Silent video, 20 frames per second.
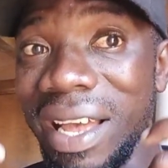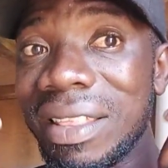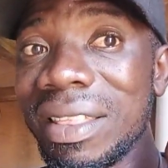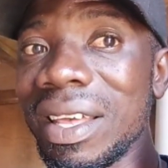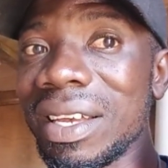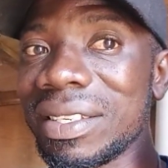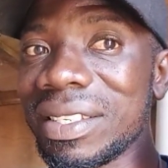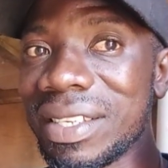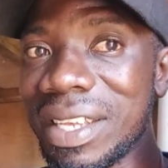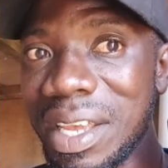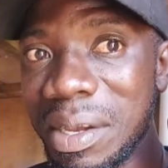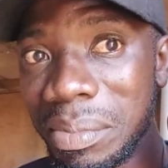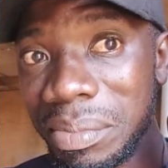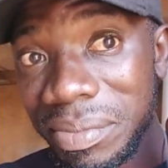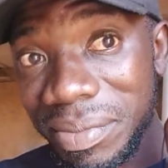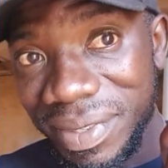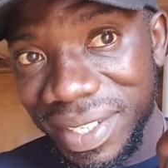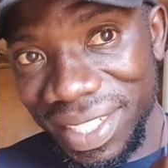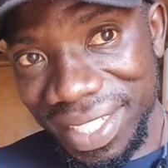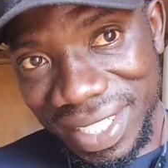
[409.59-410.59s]
at the
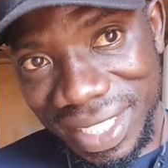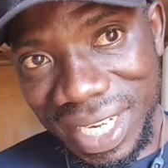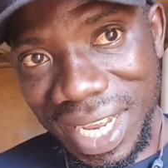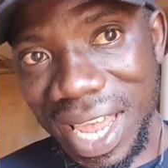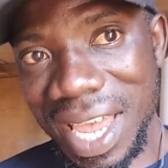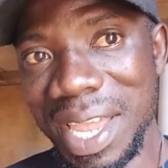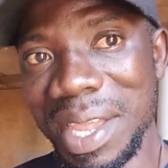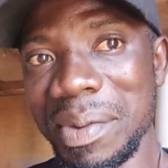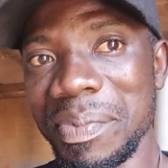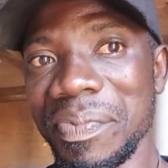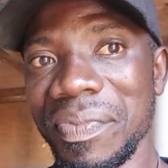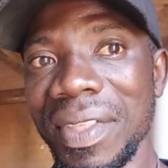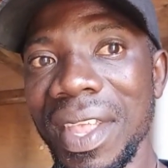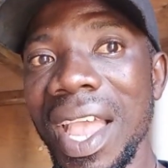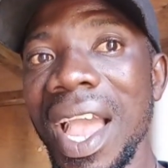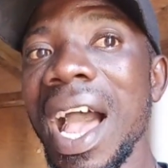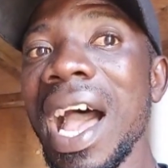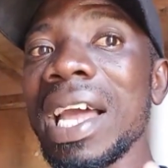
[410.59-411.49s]
same time,